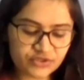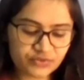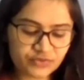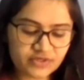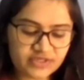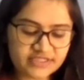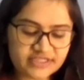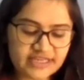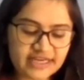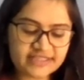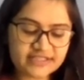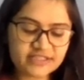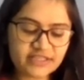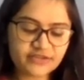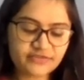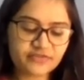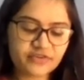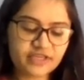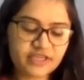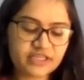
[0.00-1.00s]
towards that
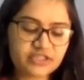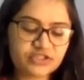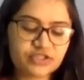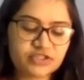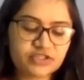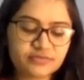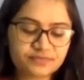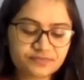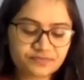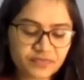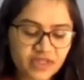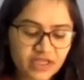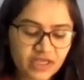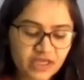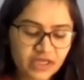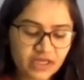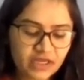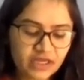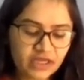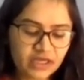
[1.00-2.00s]
certification.
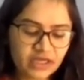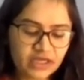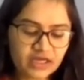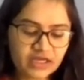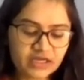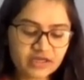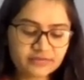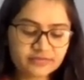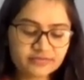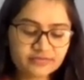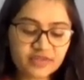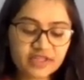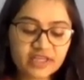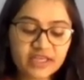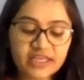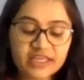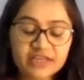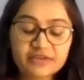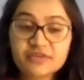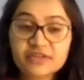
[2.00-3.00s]

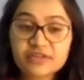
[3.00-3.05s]
He